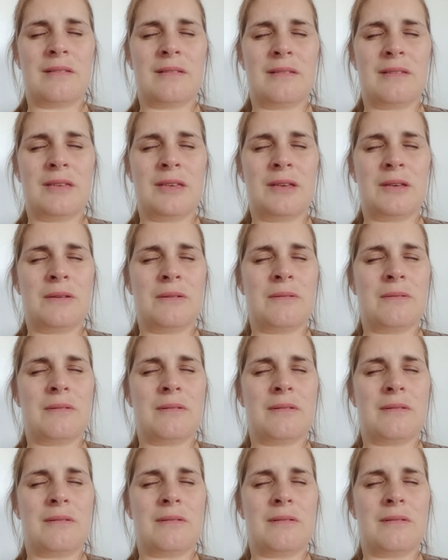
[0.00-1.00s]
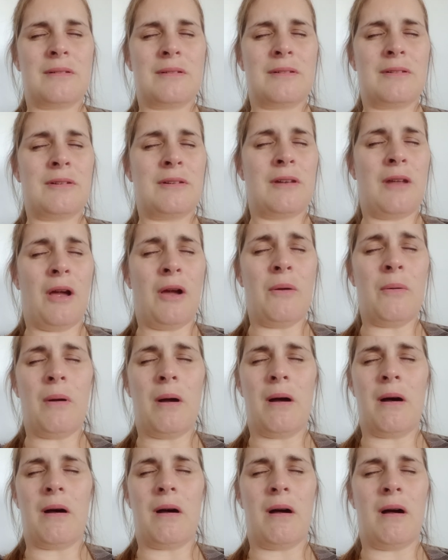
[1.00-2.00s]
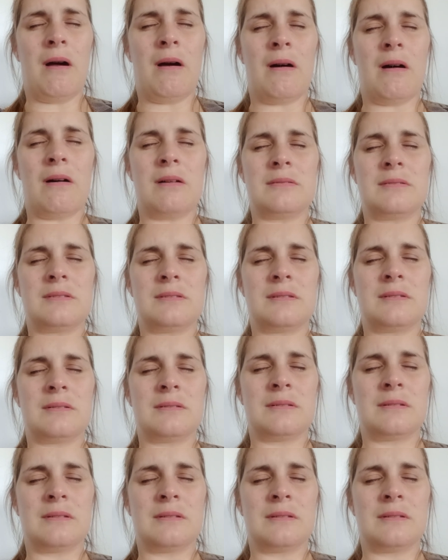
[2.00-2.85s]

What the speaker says: you know our hearts.